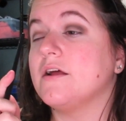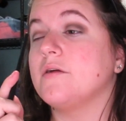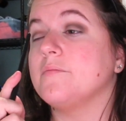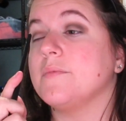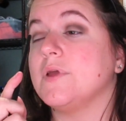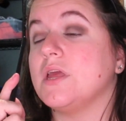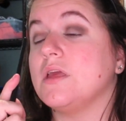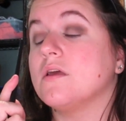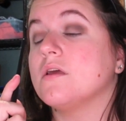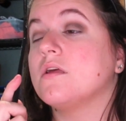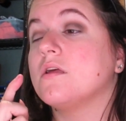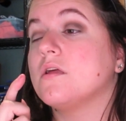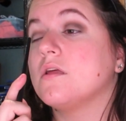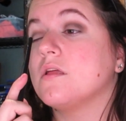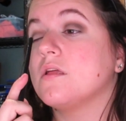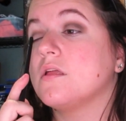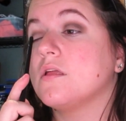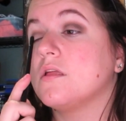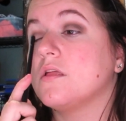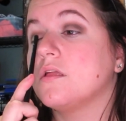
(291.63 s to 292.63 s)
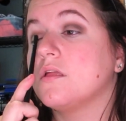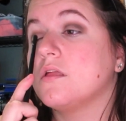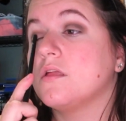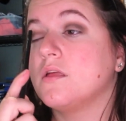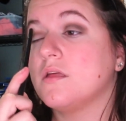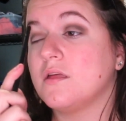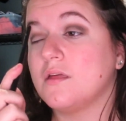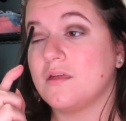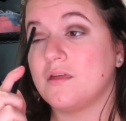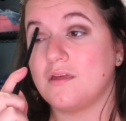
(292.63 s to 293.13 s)
on me,
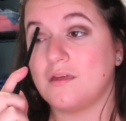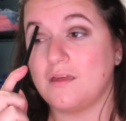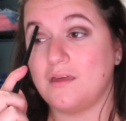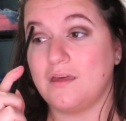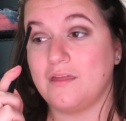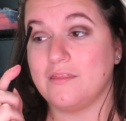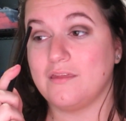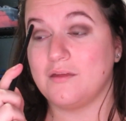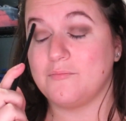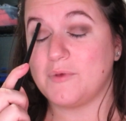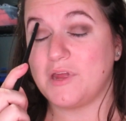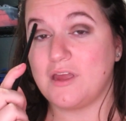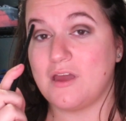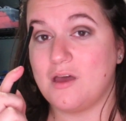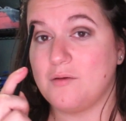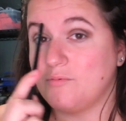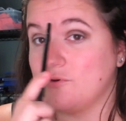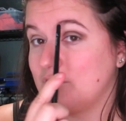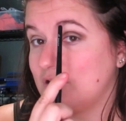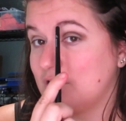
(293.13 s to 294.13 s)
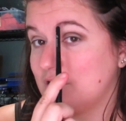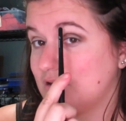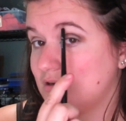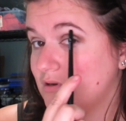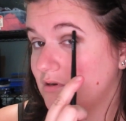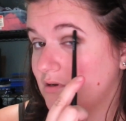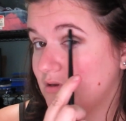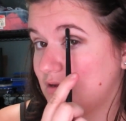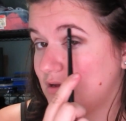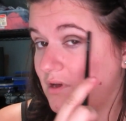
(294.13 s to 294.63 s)
and then my upper
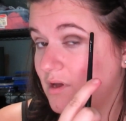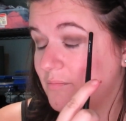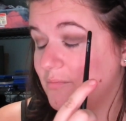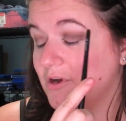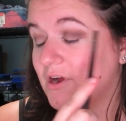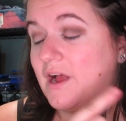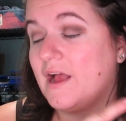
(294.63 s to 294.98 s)
upper